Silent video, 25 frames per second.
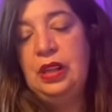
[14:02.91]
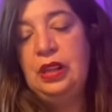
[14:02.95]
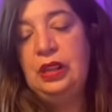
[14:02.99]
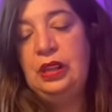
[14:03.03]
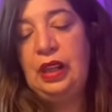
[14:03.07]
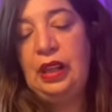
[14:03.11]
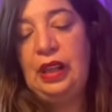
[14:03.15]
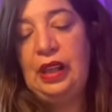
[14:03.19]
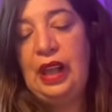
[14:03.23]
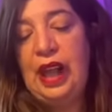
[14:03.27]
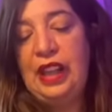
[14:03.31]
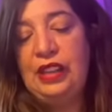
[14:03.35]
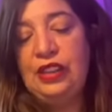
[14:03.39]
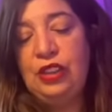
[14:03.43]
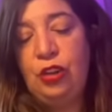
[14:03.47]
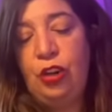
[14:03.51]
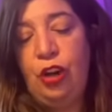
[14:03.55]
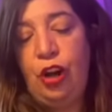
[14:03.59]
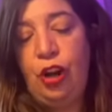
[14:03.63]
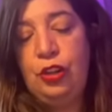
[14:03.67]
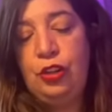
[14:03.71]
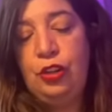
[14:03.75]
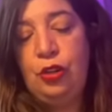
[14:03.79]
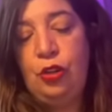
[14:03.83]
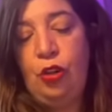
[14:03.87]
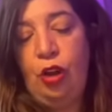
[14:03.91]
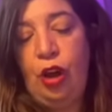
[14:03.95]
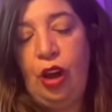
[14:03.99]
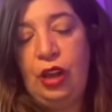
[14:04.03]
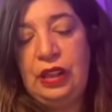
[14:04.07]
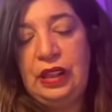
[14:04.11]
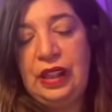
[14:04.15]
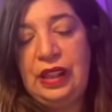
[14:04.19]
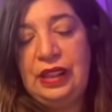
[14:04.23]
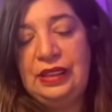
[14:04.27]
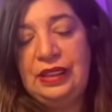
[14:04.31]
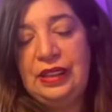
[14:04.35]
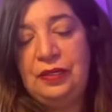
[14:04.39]
The last card you
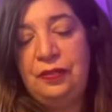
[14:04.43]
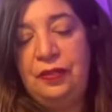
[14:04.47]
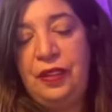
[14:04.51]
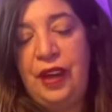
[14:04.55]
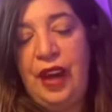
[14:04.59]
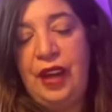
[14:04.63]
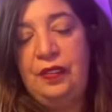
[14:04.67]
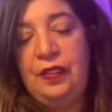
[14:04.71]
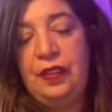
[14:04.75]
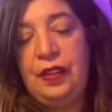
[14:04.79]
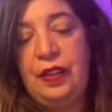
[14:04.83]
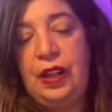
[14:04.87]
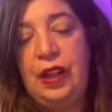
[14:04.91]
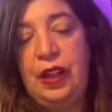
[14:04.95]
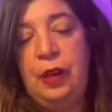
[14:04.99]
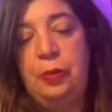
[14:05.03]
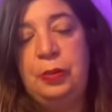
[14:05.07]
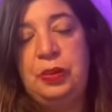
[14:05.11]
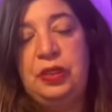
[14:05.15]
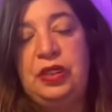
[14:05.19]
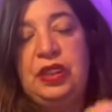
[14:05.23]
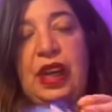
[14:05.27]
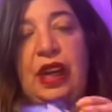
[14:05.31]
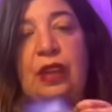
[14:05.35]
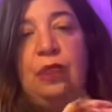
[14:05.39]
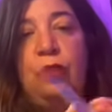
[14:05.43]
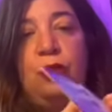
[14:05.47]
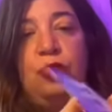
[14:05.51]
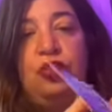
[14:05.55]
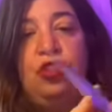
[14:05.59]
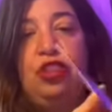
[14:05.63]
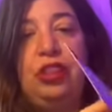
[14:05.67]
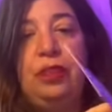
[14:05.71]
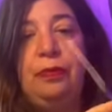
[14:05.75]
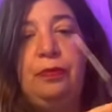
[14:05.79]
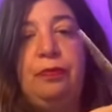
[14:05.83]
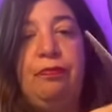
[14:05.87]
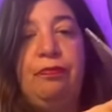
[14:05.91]
got is the Five of Cups
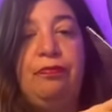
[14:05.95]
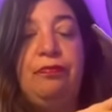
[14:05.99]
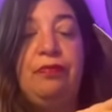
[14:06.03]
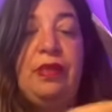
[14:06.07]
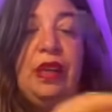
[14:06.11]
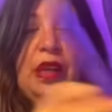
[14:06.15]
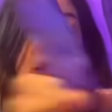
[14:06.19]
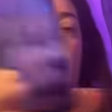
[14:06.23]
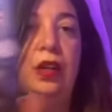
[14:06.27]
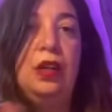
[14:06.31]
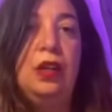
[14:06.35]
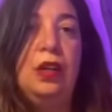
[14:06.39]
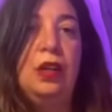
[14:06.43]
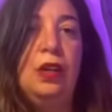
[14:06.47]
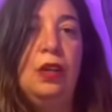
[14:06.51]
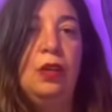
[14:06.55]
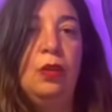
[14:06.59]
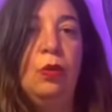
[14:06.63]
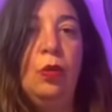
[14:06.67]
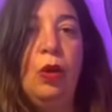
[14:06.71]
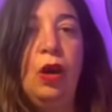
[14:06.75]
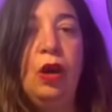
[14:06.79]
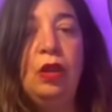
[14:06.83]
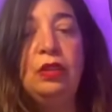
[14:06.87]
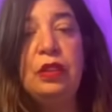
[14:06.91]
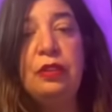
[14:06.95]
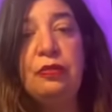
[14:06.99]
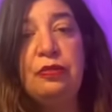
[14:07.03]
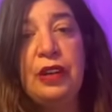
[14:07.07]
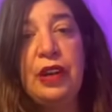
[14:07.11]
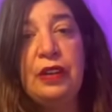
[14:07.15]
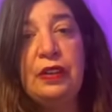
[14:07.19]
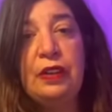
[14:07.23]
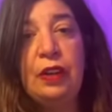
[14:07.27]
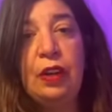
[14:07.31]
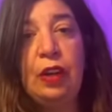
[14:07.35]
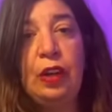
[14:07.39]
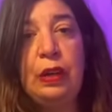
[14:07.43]
energy. Well, the
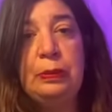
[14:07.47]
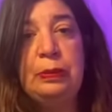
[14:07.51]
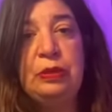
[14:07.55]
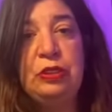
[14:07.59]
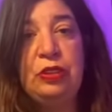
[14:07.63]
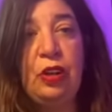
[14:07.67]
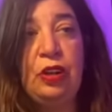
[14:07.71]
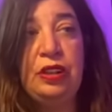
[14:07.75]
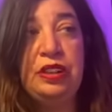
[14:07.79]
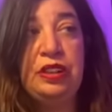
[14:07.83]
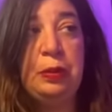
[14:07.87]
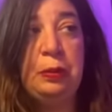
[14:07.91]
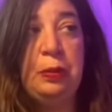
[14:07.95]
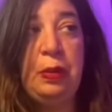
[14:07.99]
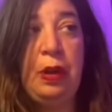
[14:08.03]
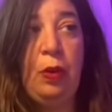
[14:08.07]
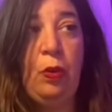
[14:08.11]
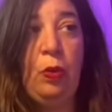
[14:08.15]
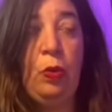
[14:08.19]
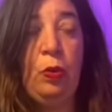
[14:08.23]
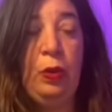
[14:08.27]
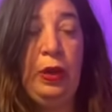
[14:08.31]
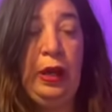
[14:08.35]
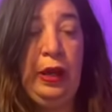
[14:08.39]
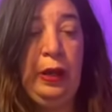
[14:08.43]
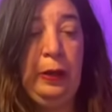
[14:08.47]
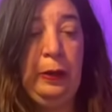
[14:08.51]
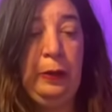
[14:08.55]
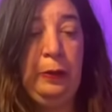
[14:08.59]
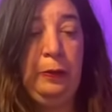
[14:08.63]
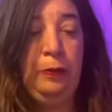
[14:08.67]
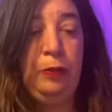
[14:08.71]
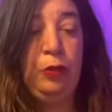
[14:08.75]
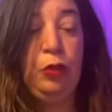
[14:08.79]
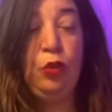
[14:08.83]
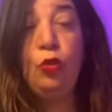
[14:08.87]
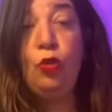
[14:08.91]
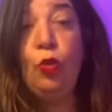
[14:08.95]
Five of Cups talks about
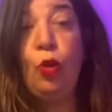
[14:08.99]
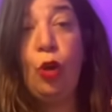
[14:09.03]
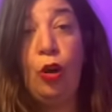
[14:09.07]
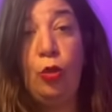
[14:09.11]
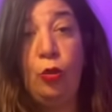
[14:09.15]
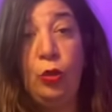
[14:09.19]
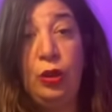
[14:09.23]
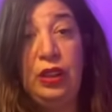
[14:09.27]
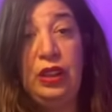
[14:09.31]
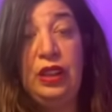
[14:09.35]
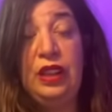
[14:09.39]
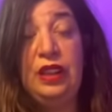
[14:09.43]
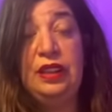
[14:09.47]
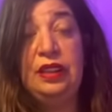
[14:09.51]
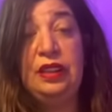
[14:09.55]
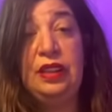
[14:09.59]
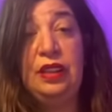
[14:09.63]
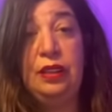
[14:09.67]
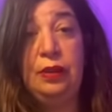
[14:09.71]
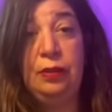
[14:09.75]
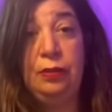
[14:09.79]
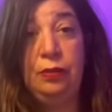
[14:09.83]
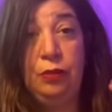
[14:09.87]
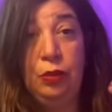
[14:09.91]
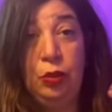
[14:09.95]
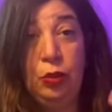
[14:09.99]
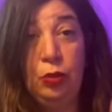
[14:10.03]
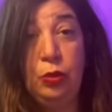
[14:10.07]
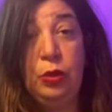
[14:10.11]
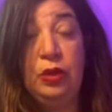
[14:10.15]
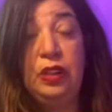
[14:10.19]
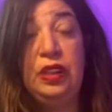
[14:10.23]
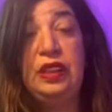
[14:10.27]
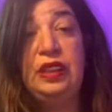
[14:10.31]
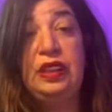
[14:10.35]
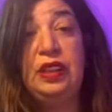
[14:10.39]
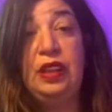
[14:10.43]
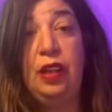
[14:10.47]
where you are releasing. You're
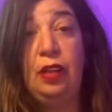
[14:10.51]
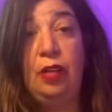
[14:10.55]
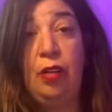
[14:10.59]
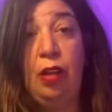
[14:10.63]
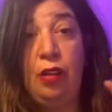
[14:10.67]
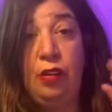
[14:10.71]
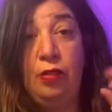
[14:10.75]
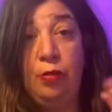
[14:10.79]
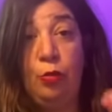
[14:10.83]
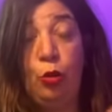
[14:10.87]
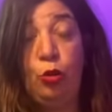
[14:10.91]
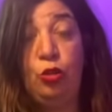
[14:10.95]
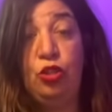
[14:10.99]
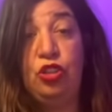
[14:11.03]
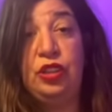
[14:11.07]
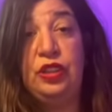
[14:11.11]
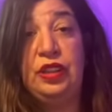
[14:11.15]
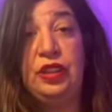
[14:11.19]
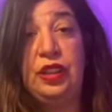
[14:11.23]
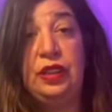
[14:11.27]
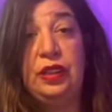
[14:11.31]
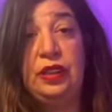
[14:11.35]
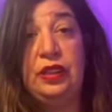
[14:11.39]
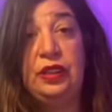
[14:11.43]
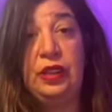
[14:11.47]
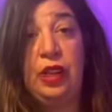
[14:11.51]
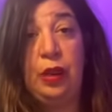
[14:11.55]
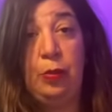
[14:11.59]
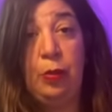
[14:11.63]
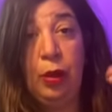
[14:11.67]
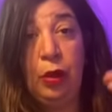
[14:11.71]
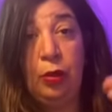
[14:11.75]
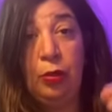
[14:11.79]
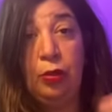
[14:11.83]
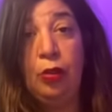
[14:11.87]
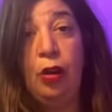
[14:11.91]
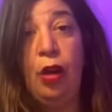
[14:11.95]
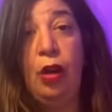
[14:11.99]
releasing a lot of emotions at this time.
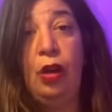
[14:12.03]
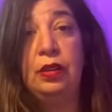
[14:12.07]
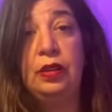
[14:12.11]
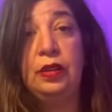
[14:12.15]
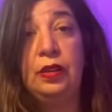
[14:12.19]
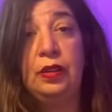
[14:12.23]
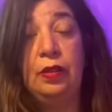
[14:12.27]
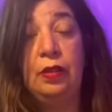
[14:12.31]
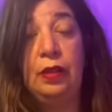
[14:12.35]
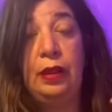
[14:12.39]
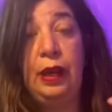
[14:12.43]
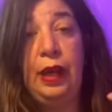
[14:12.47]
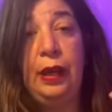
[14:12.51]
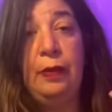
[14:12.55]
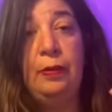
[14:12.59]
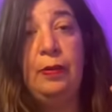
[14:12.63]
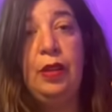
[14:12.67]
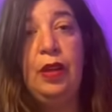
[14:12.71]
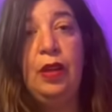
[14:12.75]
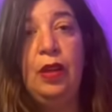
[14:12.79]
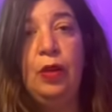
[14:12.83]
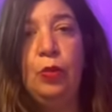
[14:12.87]
A lot, okay?